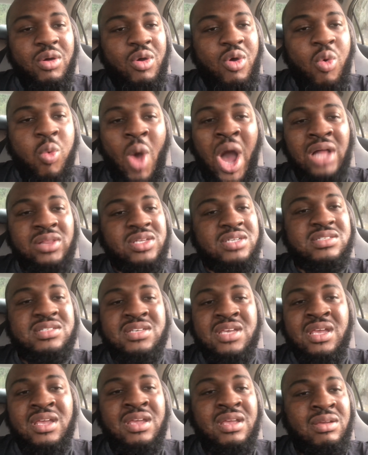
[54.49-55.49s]

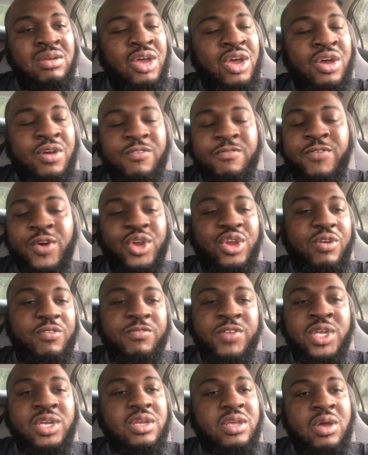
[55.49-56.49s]
quality for your
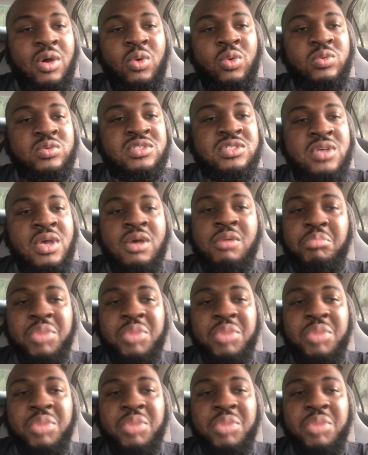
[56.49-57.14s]
videos,